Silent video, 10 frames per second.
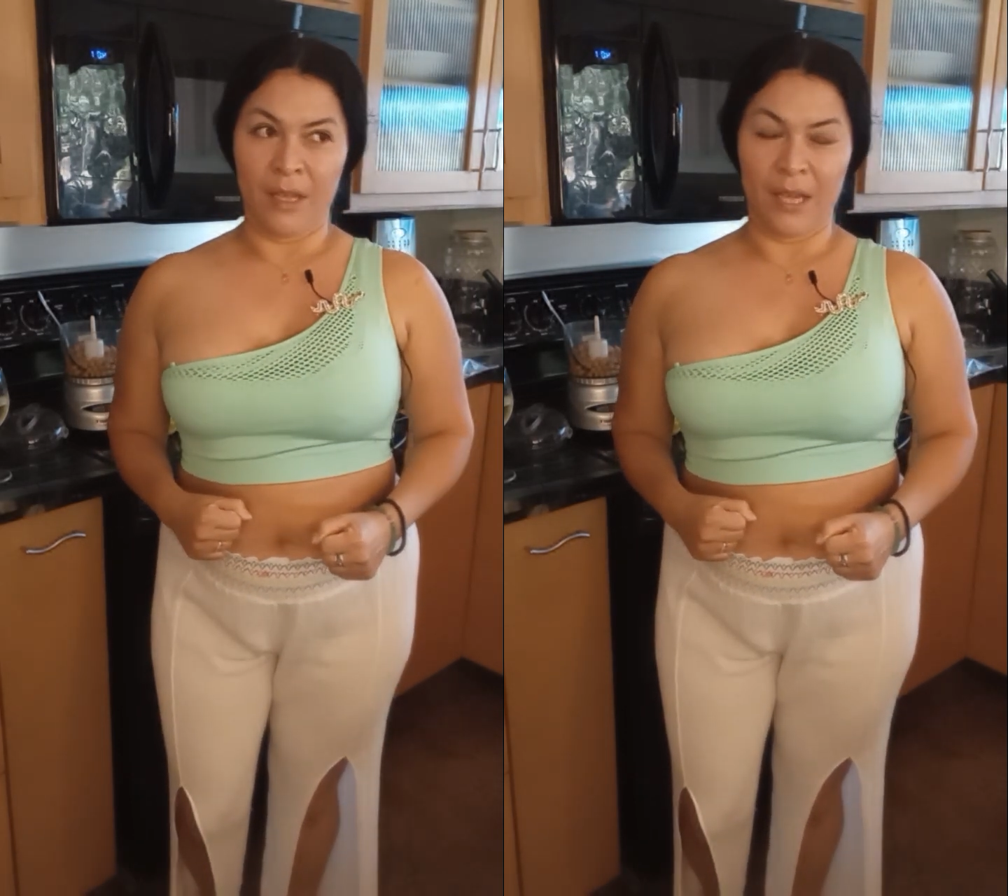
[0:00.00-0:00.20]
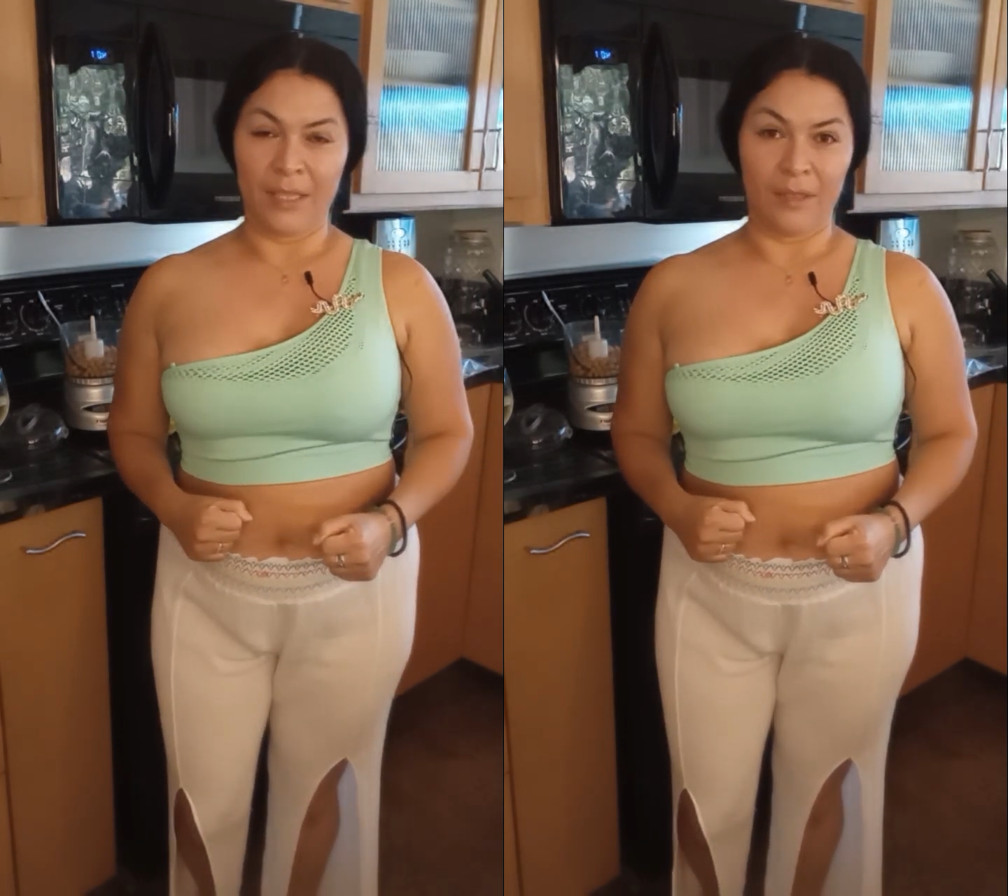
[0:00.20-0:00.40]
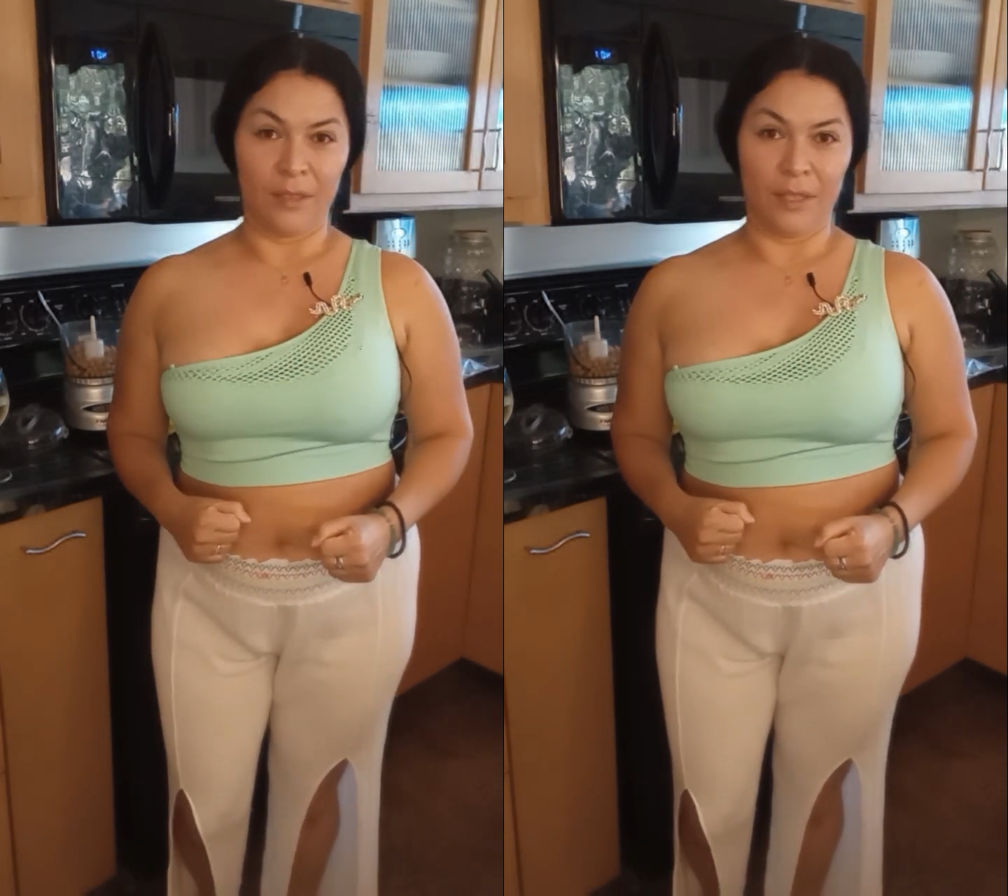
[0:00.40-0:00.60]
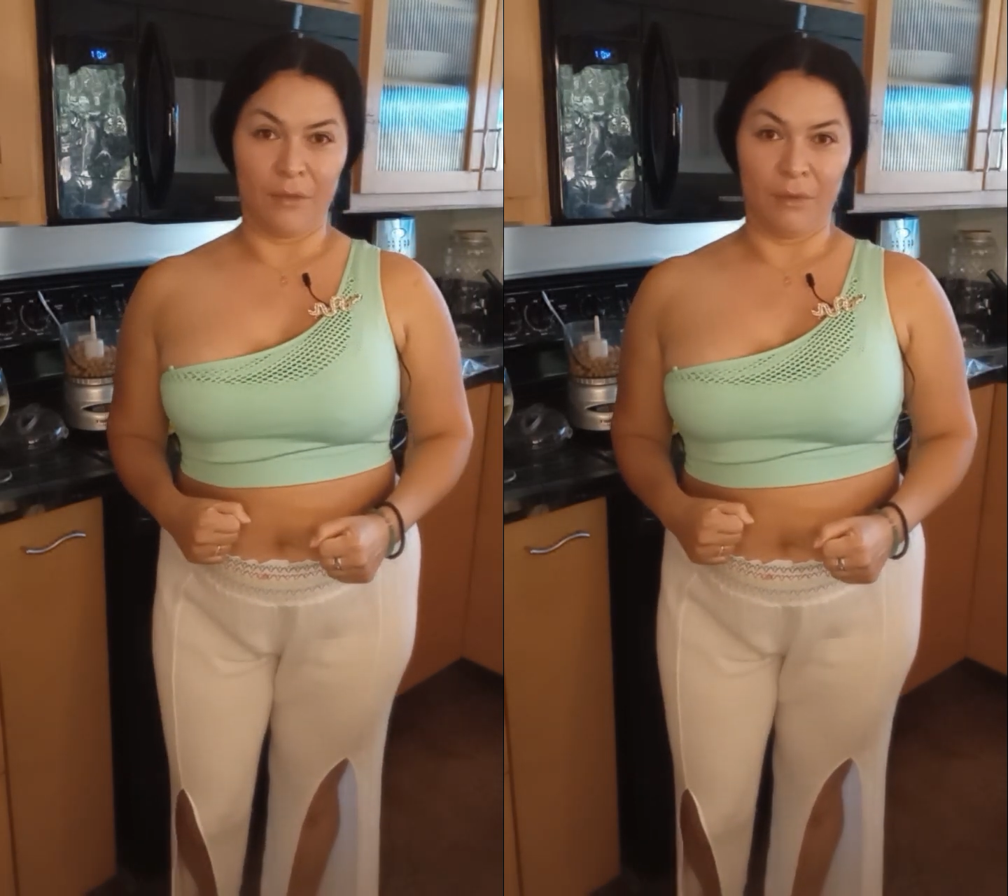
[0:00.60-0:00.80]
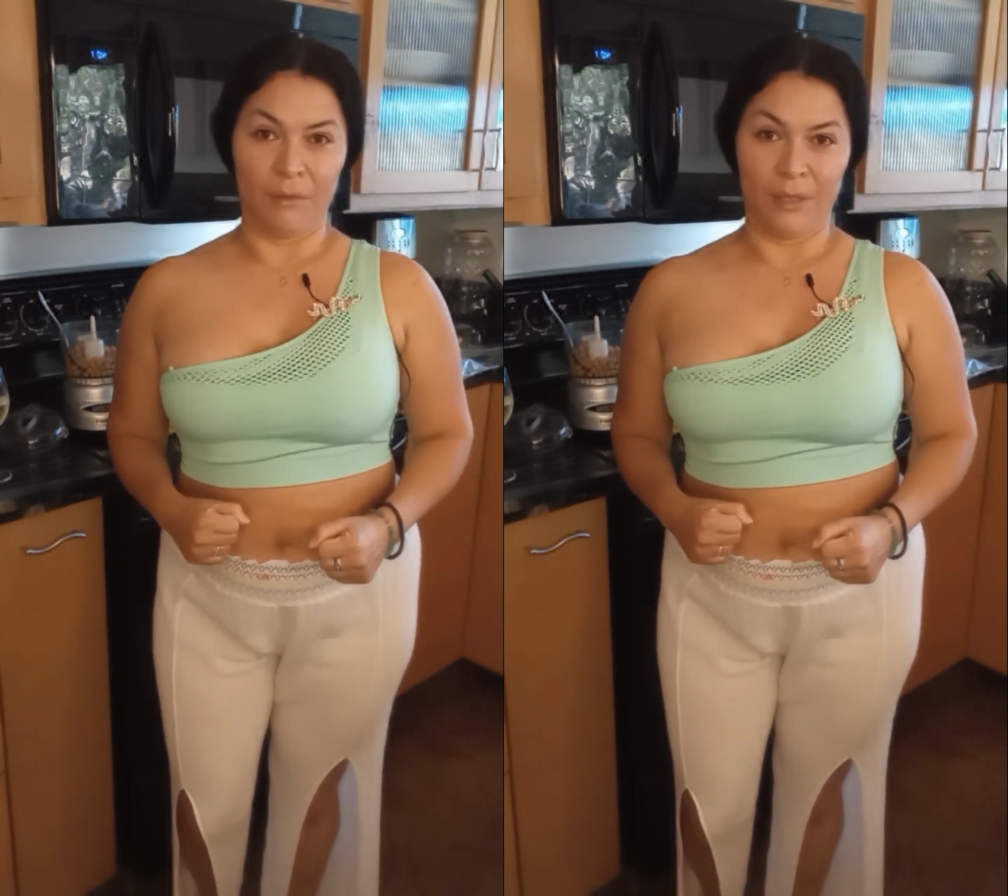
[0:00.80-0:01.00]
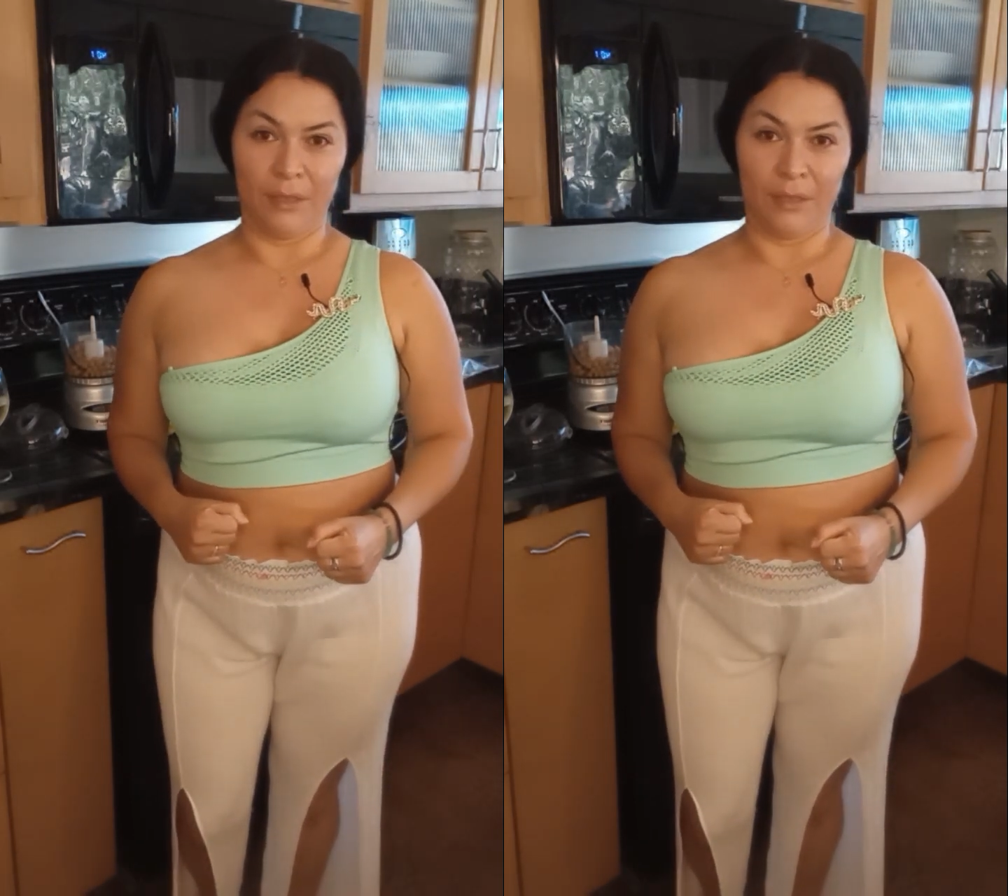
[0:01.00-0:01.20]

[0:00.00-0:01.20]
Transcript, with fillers: I didn't get away with it.